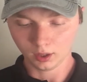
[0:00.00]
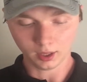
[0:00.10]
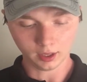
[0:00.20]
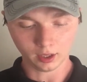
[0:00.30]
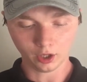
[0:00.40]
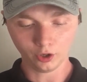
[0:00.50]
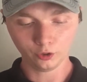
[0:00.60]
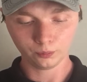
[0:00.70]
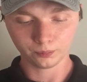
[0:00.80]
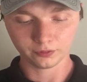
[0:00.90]

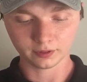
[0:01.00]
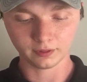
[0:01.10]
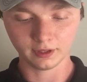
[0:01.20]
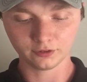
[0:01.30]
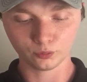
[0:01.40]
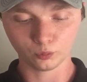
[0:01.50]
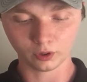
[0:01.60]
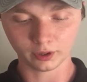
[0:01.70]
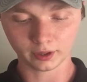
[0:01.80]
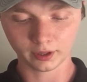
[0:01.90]
hopes this
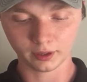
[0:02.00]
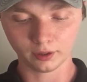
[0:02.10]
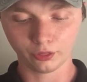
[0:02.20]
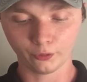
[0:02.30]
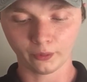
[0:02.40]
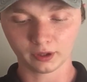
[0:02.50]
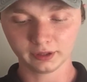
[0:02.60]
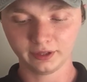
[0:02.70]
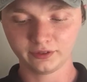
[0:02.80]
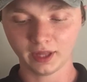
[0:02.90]
work through
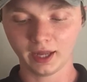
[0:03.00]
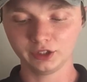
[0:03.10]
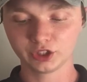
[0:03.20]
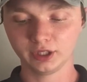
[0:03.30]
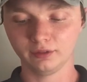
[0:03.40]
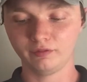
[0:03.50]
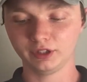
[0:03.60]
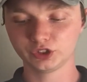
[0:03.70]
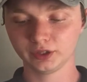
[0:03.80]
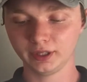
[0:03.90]
early stage could
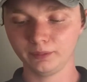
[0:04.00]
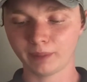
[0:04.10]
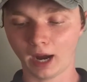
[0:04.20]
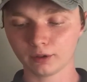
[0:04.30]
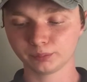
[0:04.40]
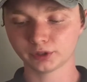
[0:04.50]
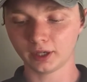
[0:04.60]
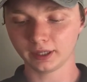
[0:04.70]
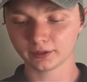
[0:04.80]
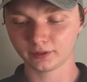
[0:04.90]
eventually power
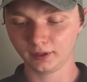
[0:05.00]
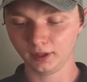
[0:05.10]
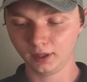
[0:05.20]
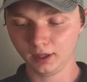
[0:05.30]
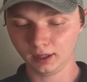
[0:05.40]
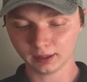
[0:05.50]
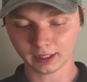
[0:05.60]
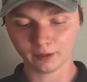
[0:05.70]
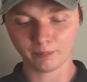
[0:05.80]
products like a